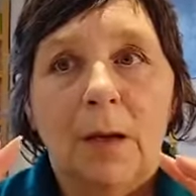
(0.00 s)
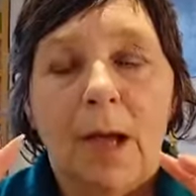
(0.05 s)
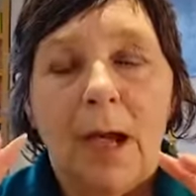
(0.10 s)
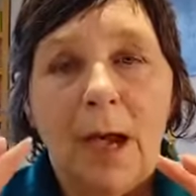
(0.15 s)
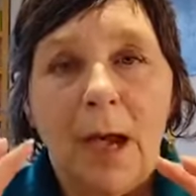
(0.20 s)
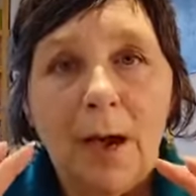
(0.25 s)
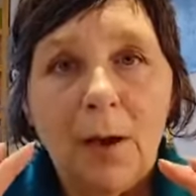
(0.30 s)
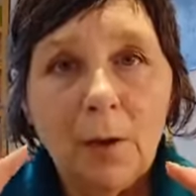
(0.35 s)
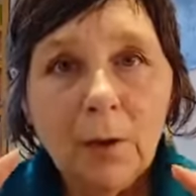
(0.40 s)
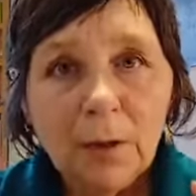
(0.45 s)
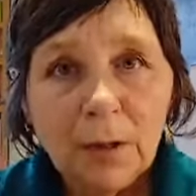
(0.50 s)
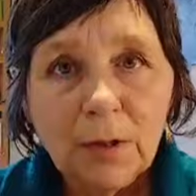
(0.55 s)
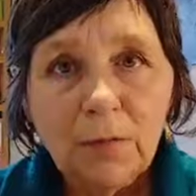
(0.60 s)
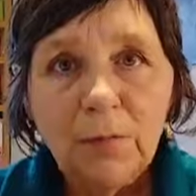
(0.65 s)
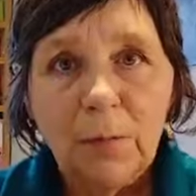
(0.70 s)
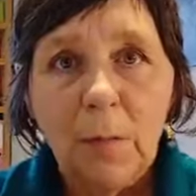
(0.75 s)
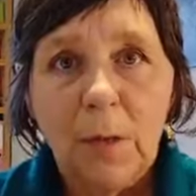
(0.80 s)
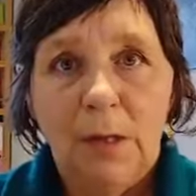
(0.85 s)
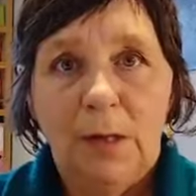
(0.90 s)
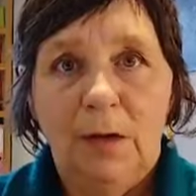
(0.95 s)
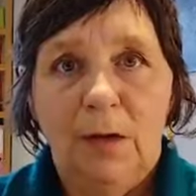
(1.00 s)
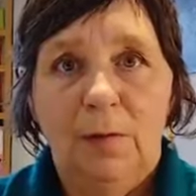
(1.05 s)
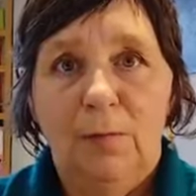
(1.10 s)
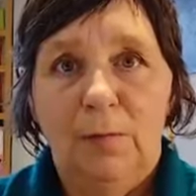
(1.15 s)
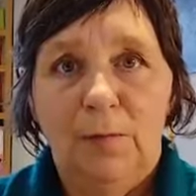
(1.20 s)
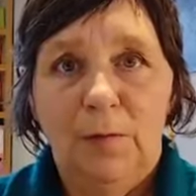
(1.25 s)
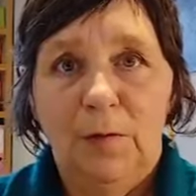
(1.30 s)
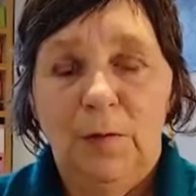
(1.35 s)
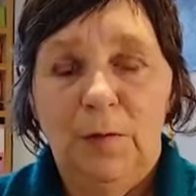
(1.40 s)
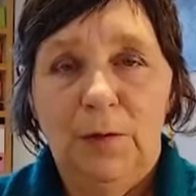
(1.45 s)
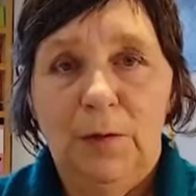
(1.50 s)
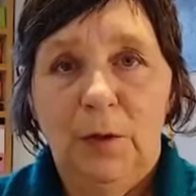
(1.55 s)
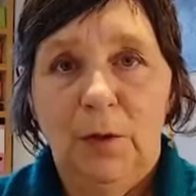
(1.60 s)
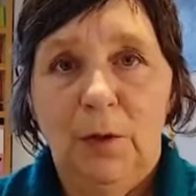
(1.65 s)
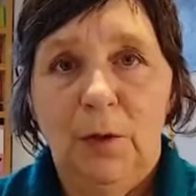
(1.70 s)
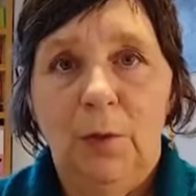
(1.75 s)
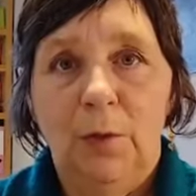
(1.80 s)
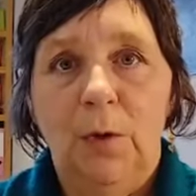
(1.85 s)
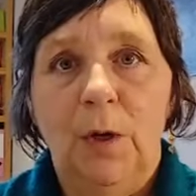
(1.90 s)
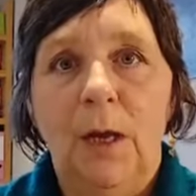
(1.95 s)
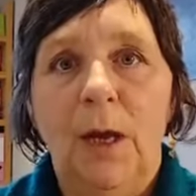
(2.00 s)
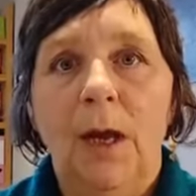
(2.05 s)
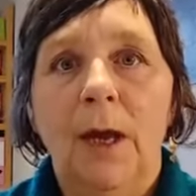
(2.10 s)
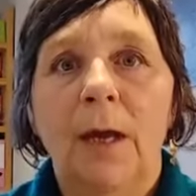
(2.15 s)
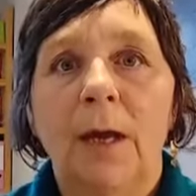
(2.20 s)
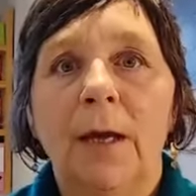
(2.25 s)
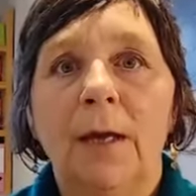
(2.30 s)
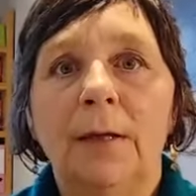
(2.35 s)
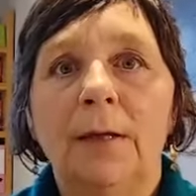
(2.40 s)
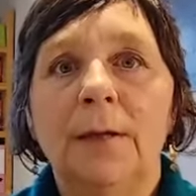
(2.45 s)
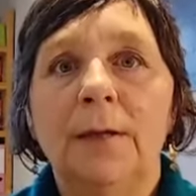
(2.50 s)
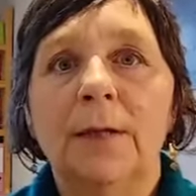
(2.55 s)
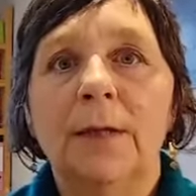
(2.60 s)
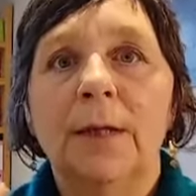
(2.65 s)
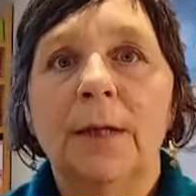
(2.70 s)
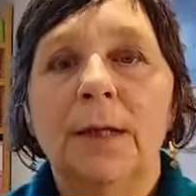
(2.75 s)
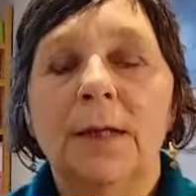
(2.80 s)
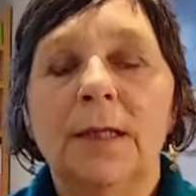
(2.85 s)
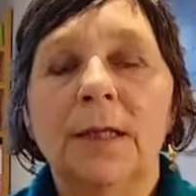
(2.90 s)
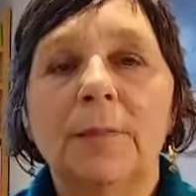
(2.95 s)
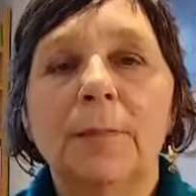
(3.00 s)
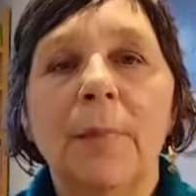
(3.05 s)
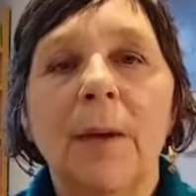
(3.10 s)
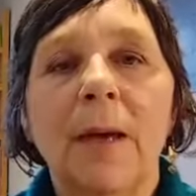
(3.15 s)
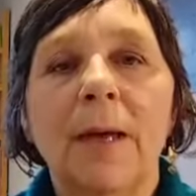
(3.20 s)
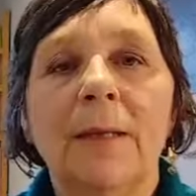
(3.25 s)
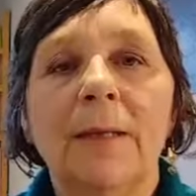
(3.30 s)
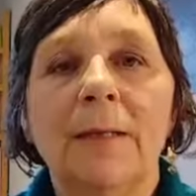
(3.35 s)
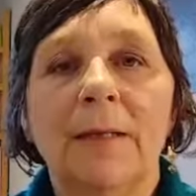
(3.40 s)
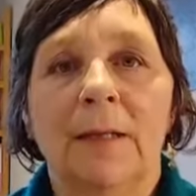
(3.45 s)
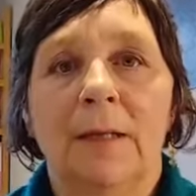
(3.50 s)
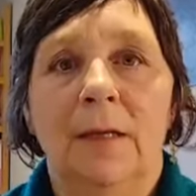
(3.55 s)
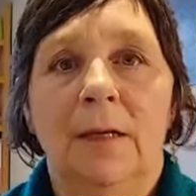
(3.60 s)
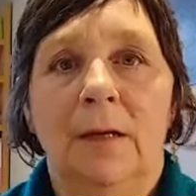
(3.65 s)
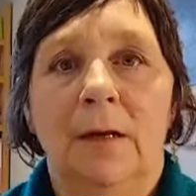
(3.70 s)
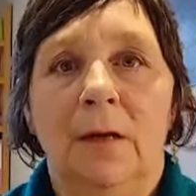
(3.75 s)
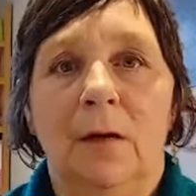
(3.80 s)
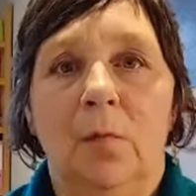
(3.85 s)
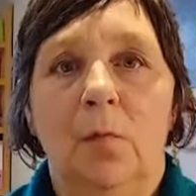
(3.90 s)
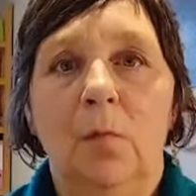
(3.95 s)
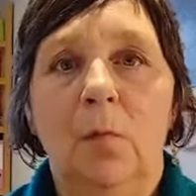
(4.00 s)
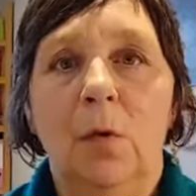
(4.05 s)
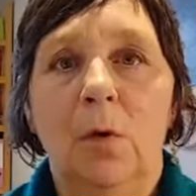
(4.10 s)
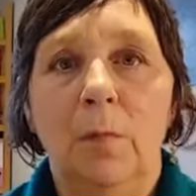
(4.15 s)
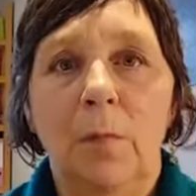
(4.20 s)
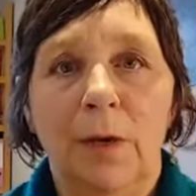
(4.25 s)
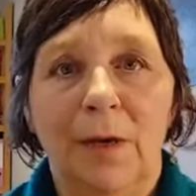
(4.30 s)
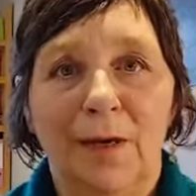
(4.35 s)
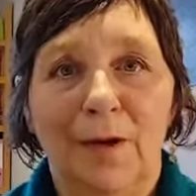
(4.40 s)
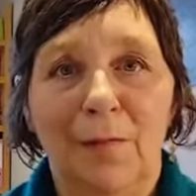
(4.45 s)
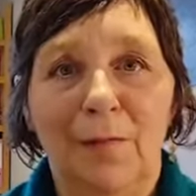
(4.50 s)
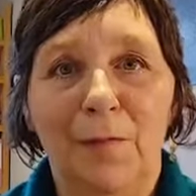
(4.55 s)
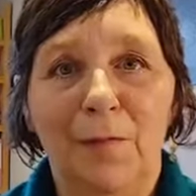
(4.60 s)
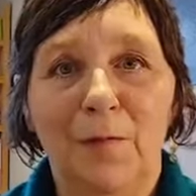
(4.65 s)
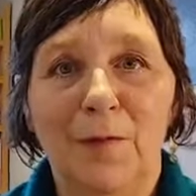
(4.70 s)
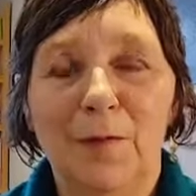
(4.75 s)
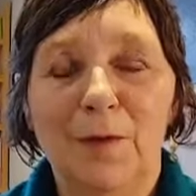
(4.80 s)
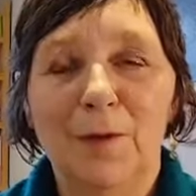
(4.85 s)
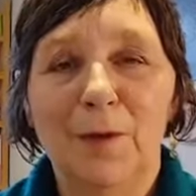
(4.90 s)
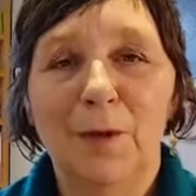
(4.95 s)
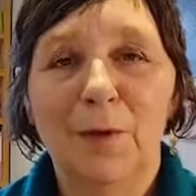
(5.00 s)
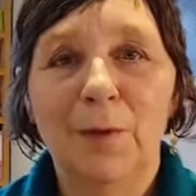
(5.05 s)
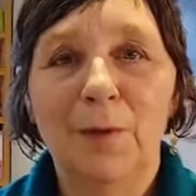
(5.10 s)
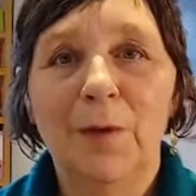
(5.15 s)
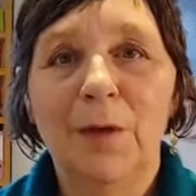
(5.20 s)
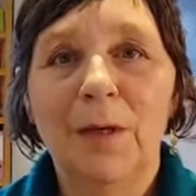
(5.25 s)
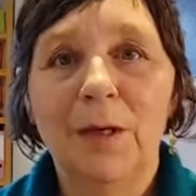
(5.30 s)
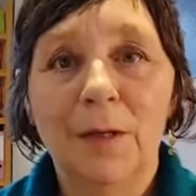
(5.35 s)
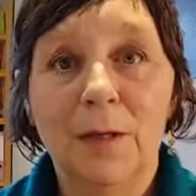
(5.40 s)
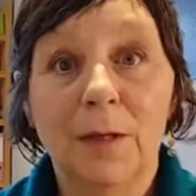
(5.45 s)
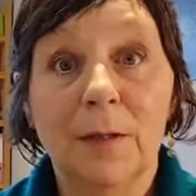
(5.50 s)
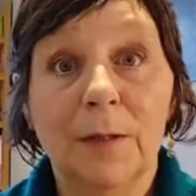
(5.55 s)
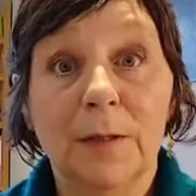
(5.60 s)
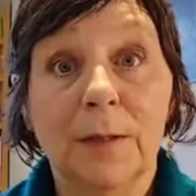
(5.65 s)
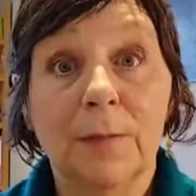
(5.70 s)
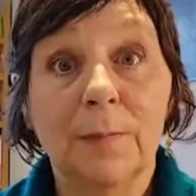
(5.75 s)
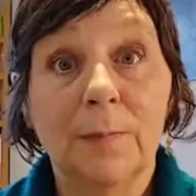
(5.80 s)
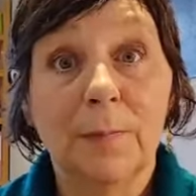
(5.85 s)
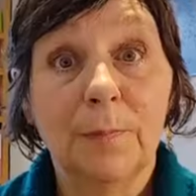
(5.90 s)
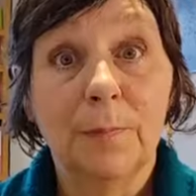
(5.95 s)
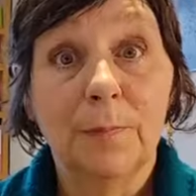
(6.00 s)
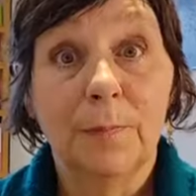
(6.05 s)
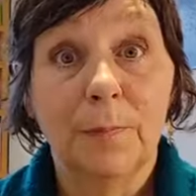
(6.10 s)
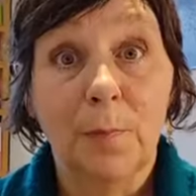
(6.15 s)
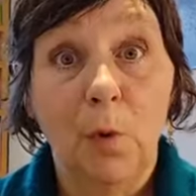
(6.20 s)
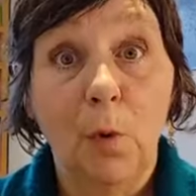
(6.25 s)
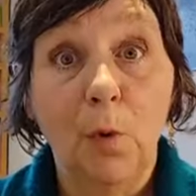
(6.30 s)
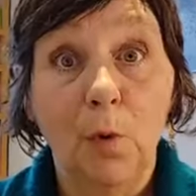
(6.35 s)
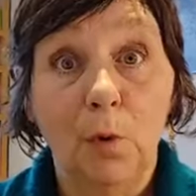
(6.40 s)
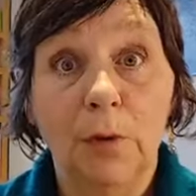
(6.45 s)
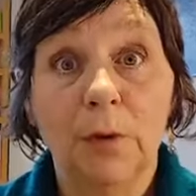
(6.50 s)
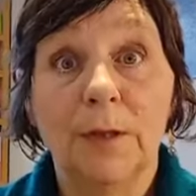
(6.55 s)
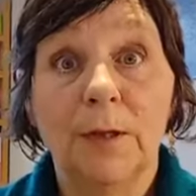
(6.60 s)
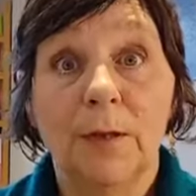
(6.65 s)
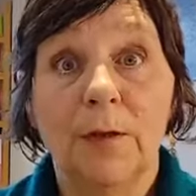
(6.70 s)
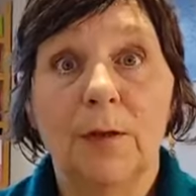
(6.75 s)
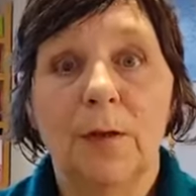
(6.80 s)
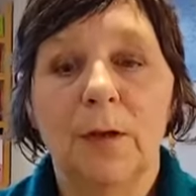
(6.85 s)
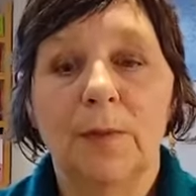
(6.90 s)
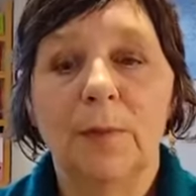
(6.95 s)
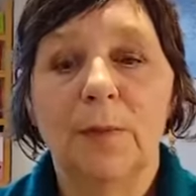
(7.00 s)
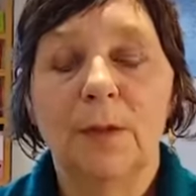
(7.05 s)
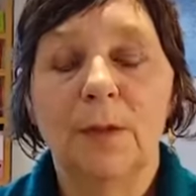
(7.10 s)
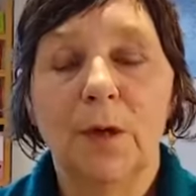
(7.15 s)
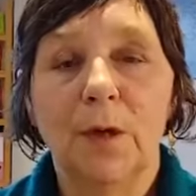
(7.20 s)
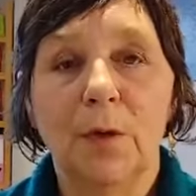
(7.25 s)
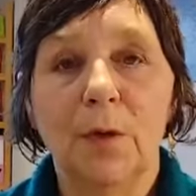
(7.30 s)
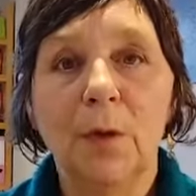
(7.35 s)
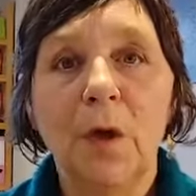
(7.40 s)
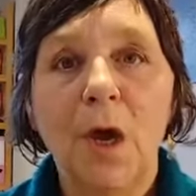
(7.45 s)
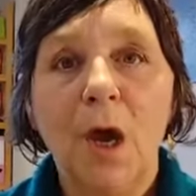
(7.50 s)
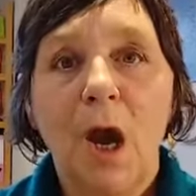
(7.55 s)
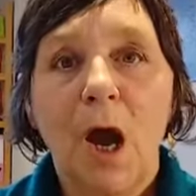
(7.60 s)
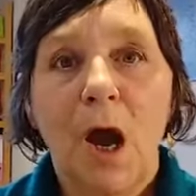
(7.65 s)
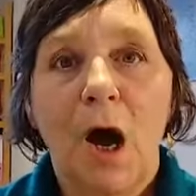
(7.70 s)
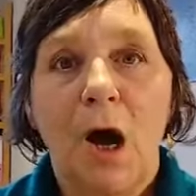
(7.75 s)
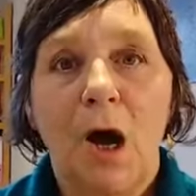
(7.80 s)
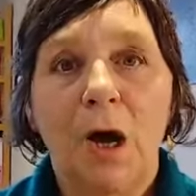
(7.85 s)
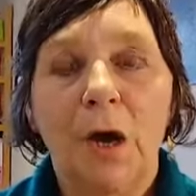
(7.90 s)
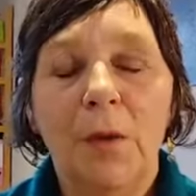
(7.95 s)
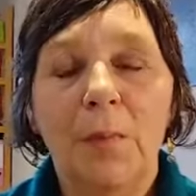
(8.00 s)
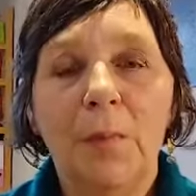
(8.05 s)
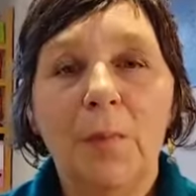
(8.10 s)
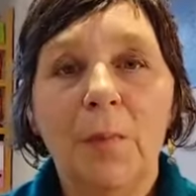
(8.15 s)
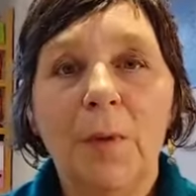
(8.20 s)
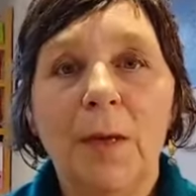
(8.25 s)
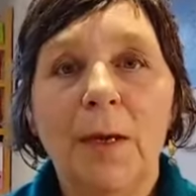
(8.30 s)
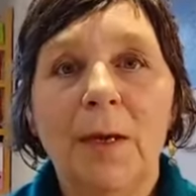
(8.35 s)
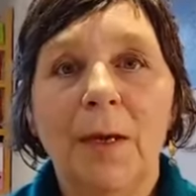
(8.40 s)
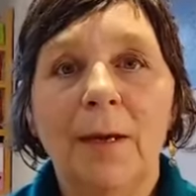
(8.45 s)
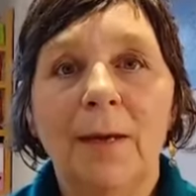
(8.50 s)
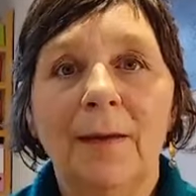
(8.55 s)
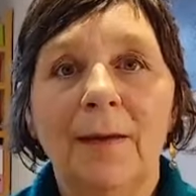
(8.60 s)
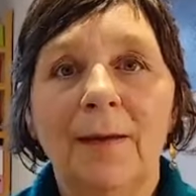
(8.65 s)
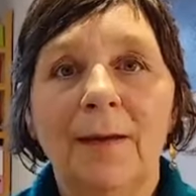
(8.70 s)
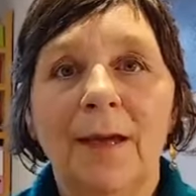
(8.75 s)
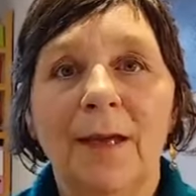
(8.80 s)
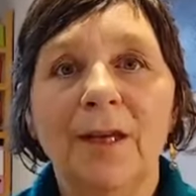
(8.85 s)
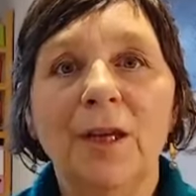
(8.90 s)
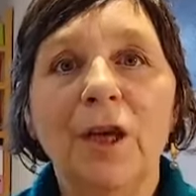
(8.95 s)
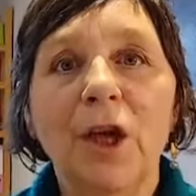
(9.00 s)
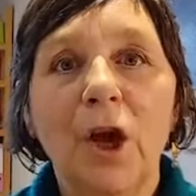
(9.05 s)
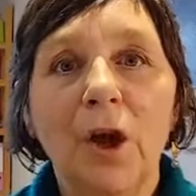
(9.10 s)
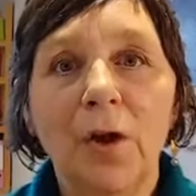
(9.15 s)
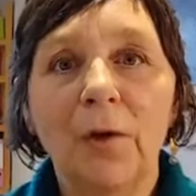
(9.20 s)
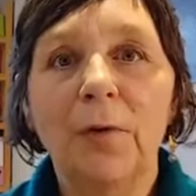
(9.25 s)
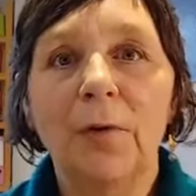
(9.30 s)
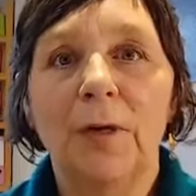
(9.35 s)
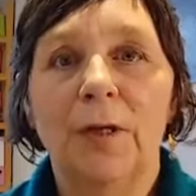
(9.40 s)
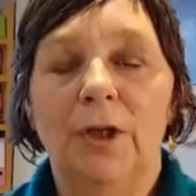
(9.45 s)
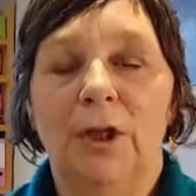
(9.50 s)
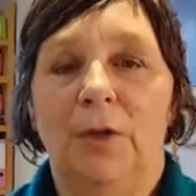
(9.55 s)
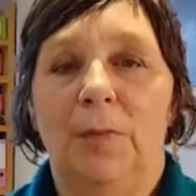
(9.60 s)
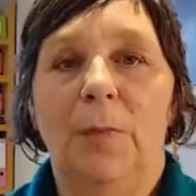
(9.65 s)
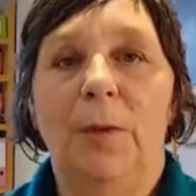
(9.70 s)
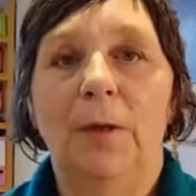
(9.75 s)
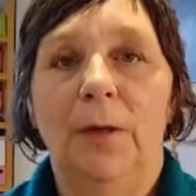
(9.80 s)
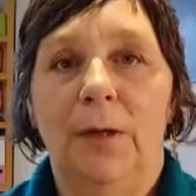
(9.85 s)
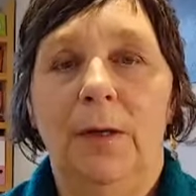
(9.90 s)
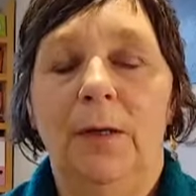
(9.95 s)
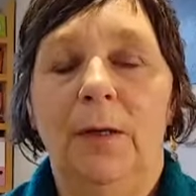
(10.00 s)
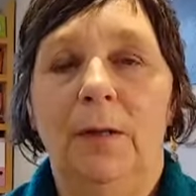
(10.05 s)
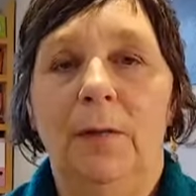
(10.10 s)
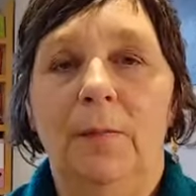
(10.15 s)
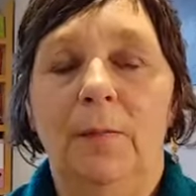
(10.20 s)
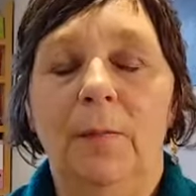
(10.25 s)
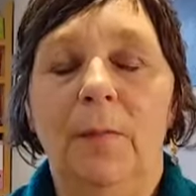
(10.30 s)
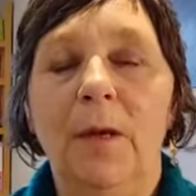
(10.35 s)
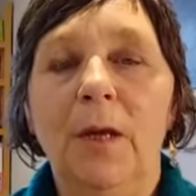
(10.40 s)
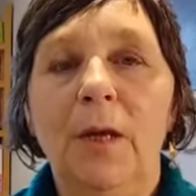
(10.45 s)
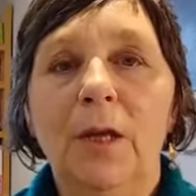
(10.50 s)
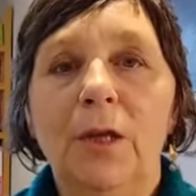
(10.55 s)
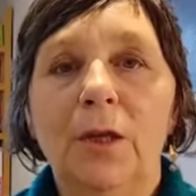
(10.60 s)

out of my comfort zone and expanding what my comfort zone is all the time. So I'm being encouraged by him